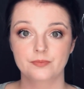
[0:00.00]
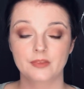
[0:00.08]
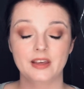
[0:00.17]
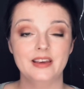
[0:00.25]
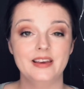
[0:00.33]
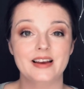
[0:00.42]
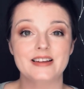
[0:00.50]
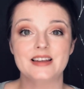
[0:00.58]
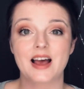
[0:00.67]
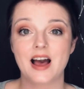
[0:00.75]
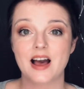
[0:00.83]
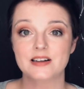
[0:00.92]
He
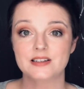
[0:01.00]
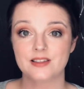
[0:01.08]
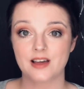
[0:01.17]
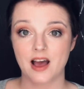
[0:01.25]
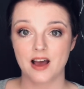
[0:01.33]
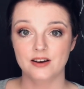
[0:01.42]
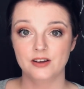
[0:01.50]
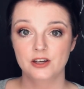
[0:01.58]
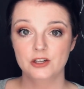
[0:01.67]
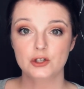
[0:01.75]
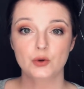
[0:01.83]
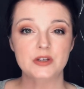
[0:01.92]
attacked Thad,
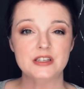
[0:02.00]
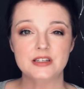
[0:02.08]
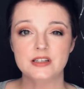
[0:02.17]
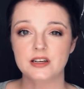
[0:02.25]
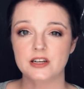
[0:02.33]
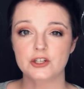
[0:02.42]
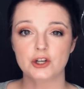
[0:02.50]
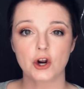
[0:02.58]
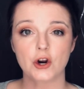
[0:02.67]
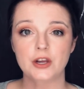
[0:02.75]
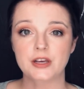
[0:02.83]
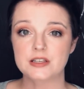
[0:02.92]
twisting and
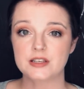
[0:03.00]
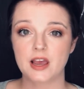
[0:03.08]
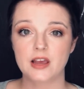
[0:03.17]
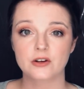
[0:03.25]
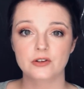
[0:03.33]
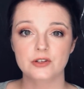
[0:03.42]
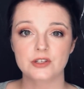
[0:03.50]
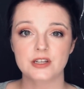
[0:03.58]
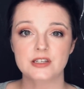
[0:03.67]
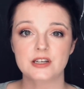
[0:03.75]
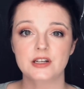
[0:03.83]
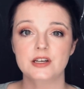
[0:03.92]
turning his ankles
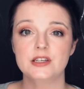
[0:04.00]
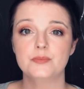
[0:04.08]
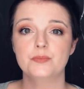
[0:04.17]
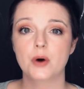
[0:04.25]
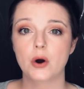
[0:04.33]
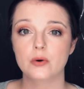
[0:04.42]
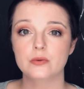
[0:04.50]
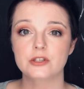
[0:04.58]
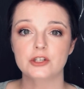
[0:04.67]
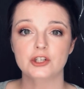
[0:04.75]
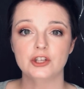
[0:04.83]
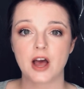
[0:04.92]
until his bones
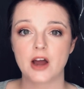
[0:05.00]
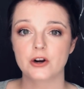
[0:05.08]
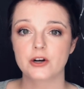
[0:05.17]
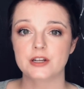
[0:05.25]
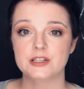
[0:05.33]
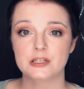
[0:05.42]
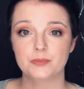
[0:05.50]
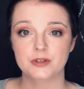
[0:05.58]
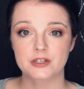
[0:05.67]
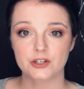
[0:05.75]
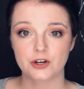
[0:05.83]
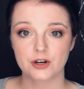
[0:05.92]
shattered and
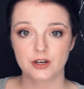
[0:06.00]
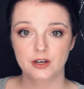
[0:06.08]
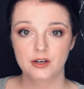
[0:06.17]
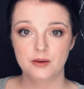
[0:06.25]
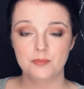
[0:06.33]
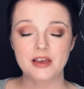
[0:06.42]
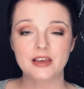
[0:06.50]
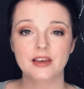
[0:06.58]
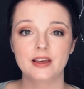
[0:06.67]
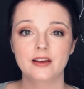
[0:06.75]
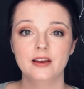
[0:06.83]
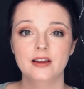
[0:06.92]
splintered, making
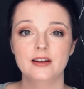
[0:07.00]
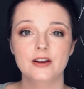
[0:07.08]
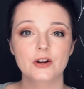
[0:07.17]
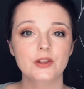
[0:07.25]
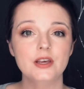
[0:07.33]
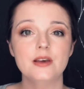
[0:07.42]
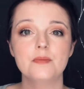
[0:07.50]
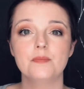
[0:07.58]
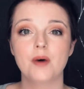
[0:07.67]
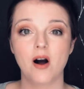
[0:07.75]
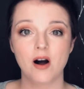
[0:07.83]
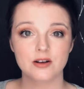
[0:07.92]
it nearly
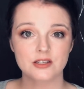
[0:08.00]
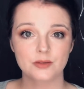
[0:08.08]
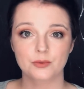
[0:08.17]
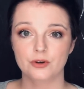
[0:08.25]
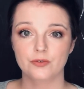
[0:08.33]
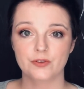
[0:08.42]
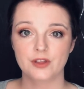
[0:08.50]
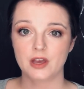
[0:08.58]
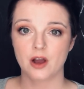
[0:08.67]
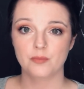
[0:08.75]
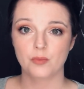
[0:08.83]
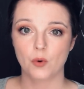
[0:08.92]
impossible for the
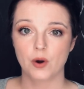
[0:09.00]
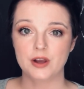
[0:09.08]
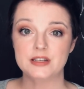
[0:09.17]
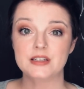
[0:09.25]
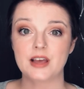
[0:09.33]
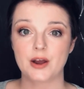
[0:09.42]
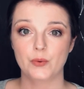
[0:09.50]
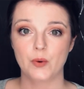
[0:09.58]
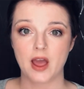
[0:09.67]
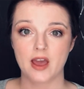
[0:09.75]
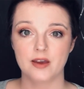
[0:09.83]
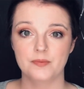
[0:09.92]
young boy to get
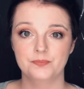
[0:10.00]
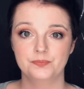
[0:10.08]
away.